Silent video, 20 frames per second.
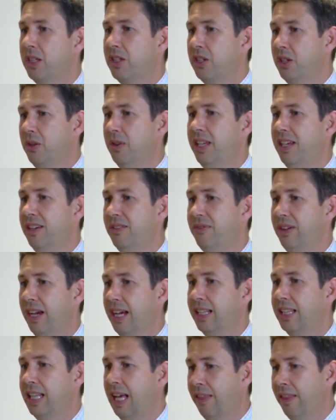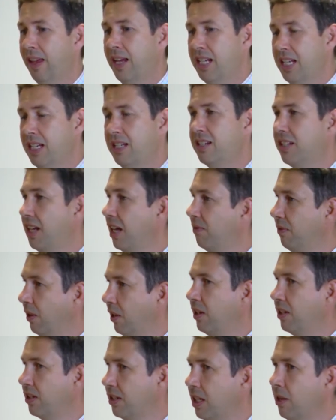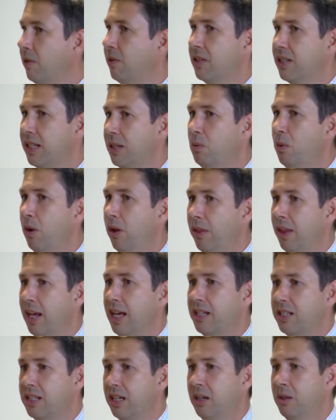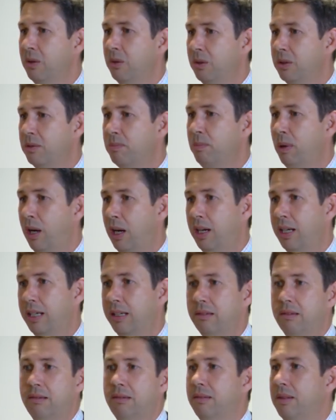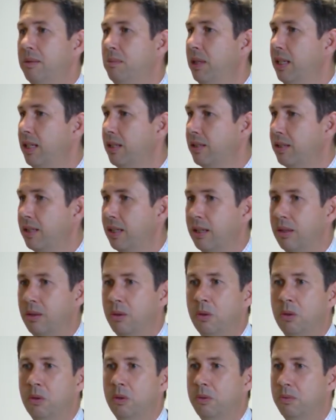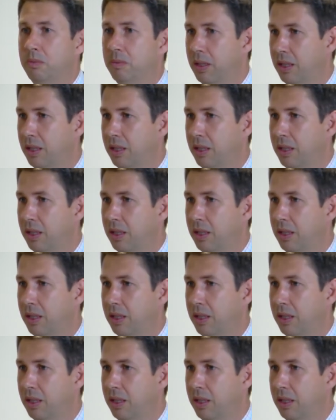to the effect that they need to take very seriously what they're told by the minister or